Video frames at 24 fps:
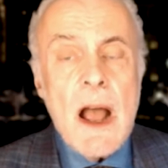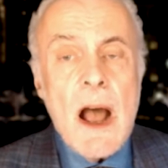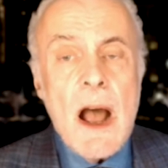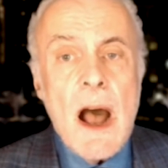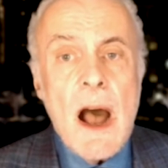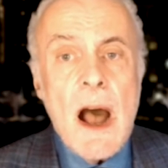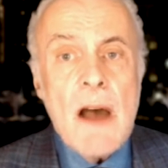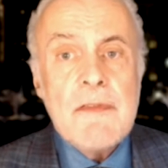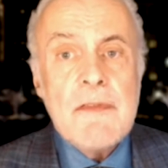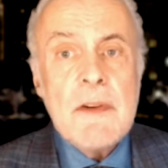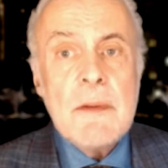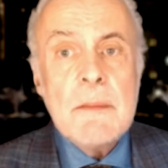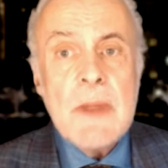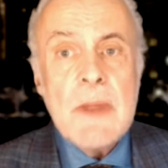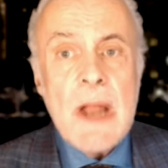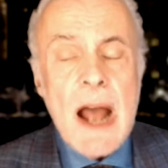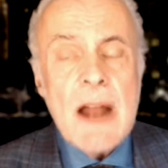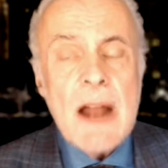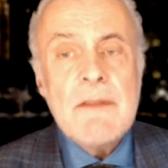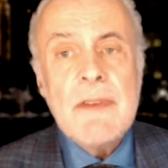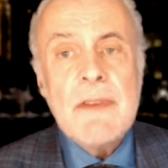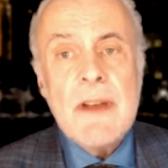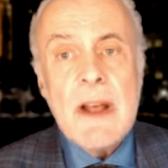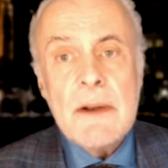uh, from
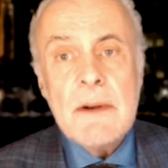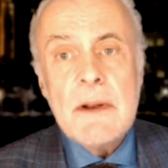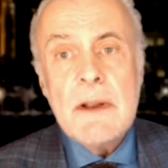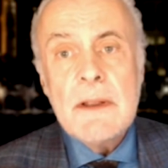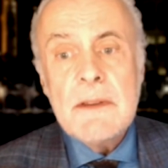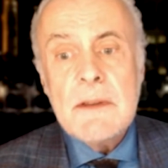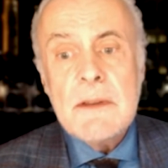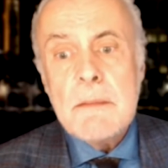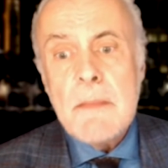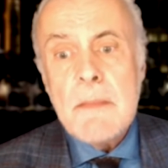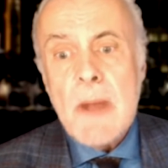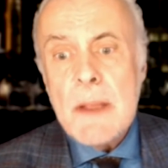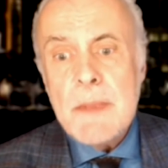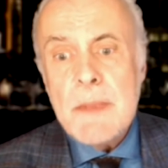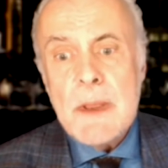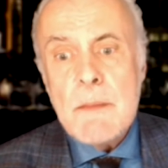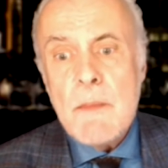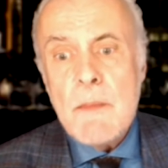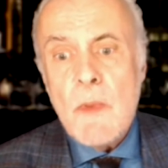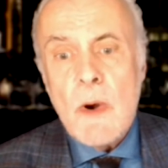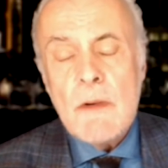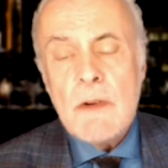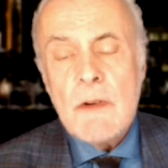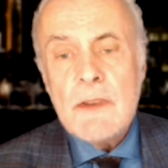non-veterans and might be
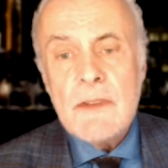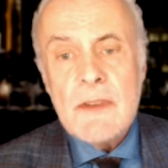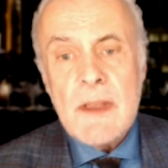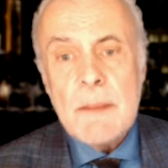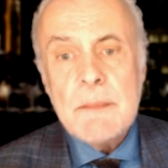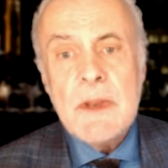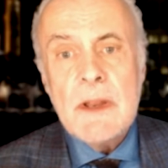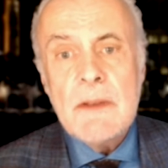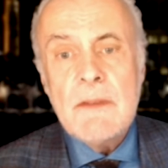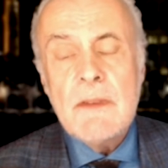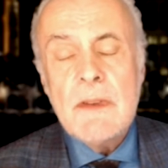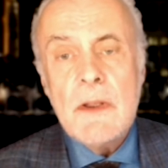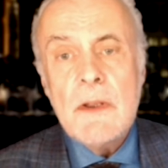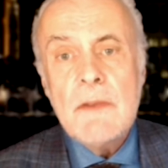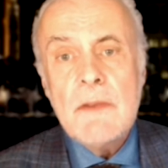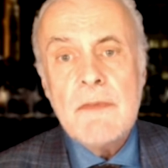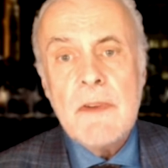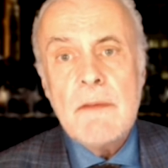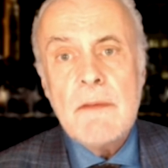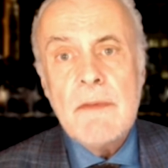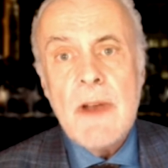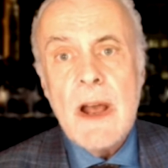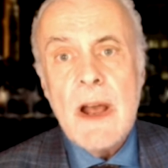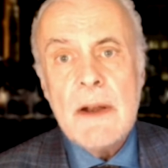more receptive to
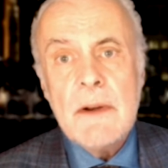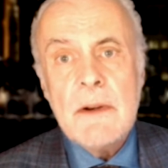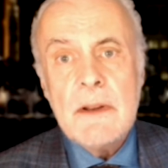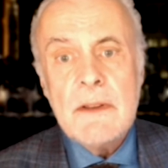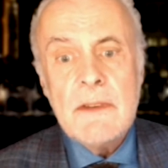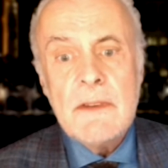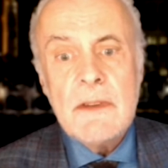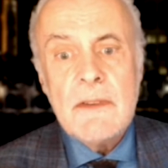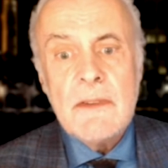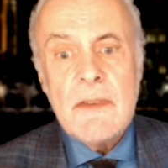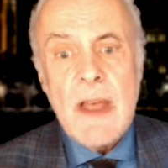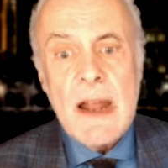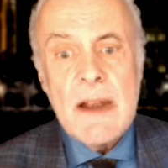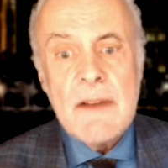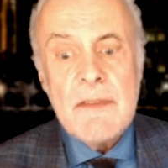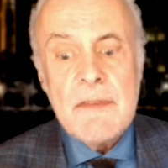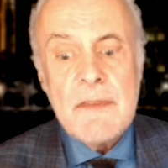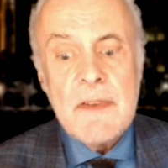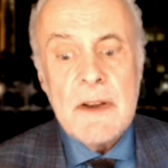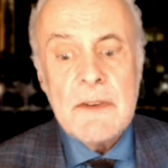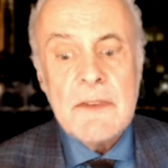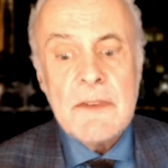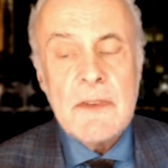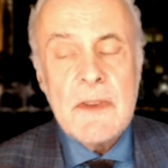from veterans. Is that a
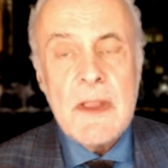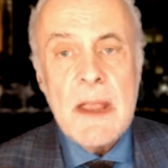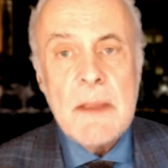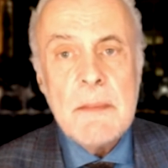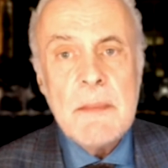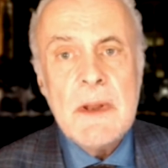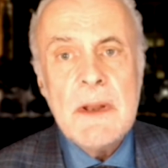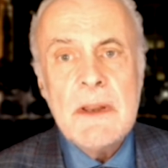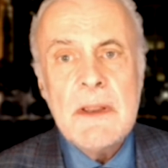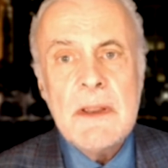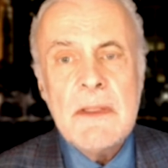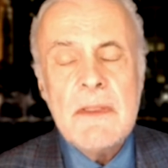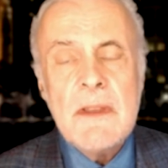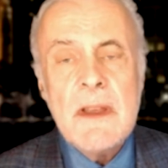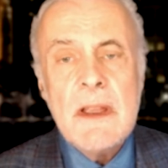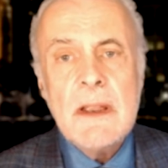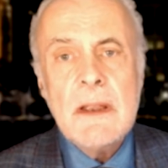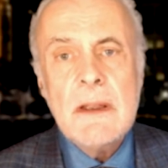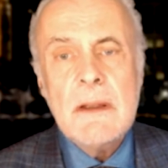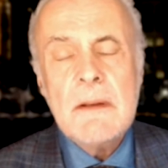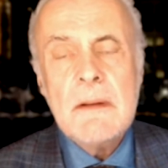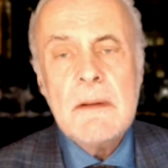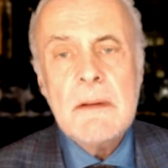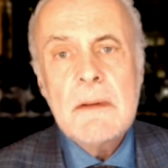fair statement? You
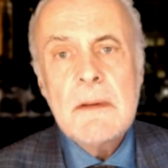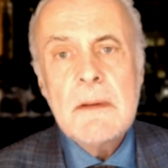think?